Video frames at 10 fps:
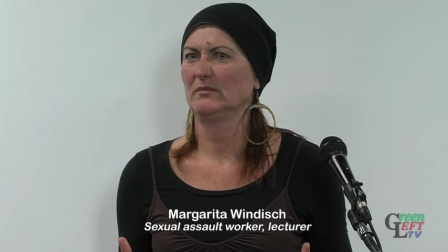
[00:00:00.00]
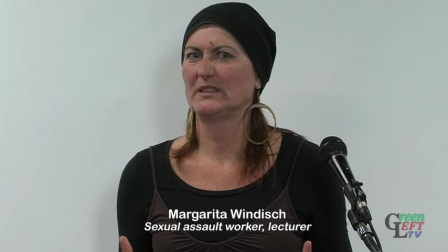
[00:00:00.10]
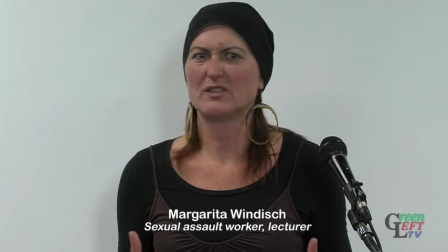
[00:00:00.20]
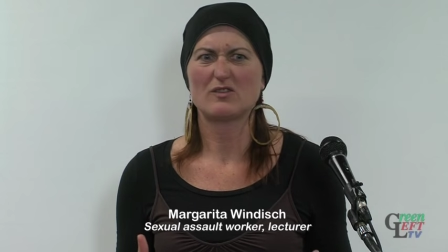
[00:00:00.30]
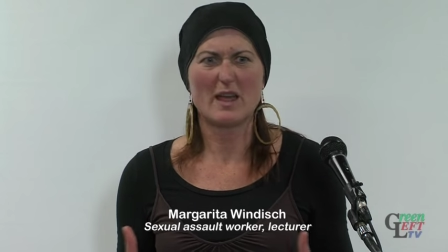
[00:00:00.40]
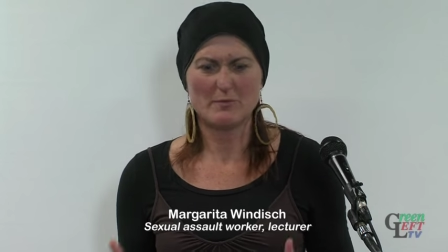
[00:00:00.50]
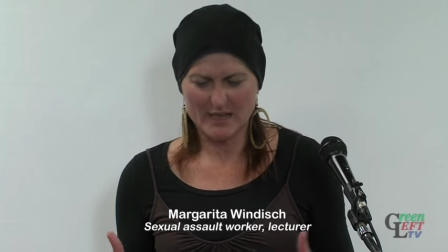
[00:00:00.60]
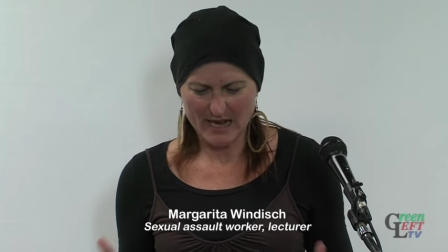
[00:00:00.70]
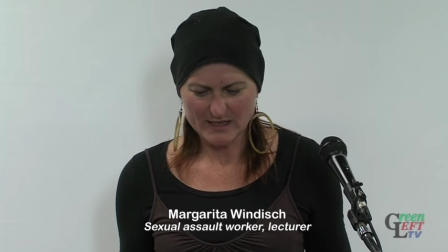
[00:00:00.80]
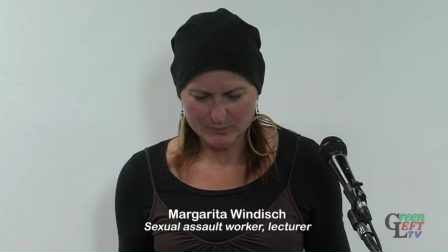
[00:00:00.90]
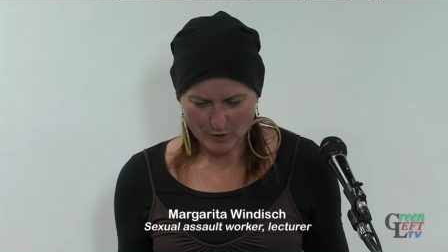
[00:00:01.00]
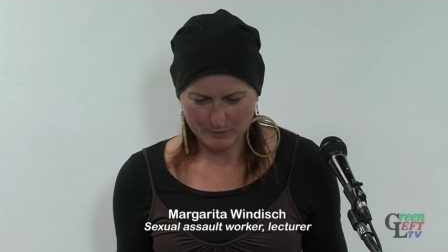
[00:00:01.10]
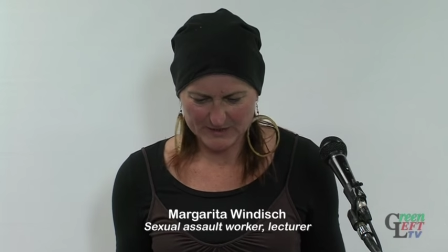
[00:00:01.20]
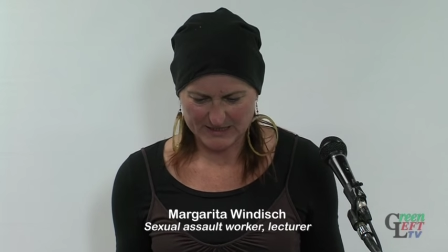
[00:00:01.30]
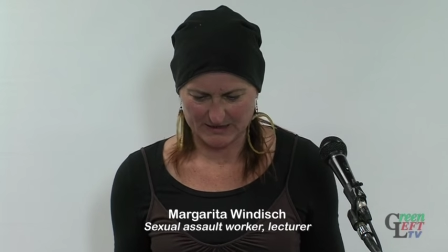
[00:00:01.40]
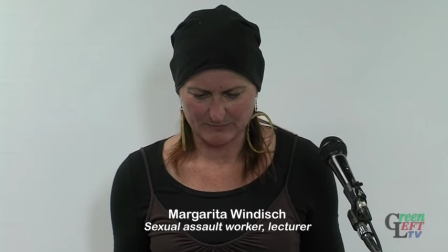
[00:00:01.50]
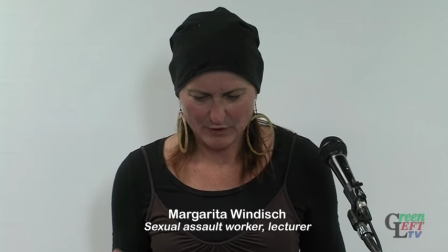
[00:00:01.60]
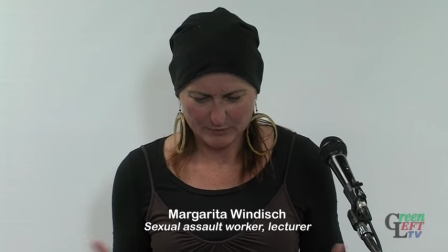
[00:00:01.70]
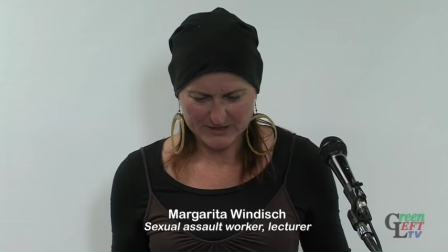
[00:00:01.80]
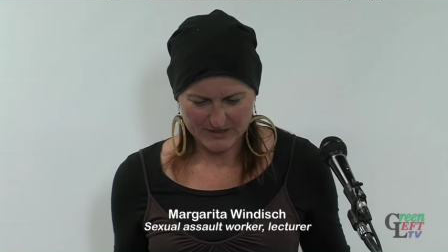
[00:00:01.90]
It's a crime against property,
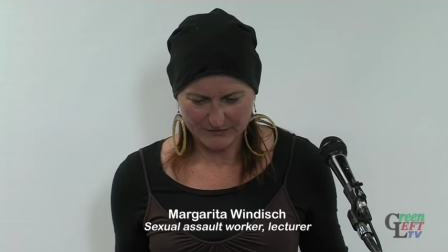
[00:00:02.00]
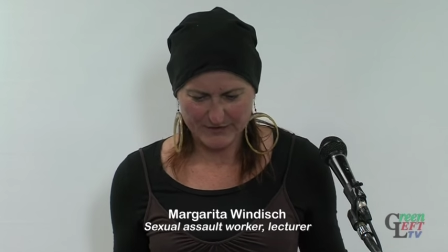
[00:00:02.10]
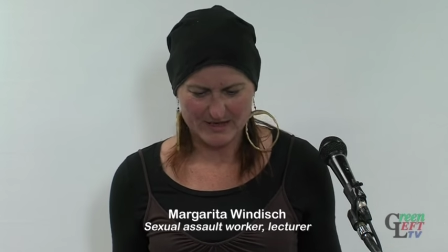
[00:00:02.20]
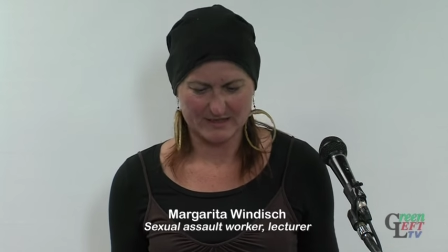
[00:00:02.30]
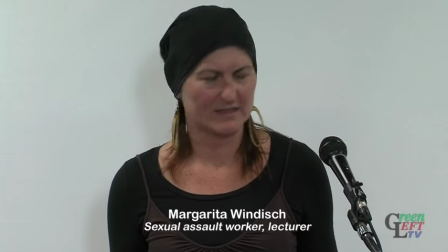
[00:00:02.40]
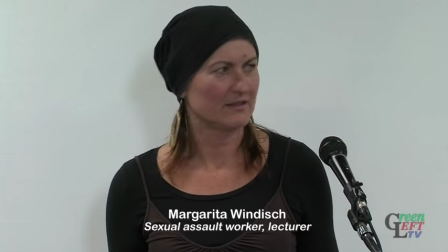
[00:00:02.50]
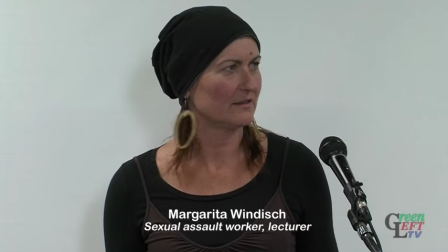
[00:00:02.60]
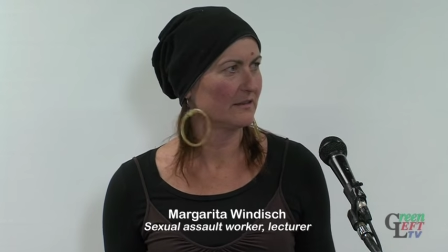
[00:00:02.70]
property offence.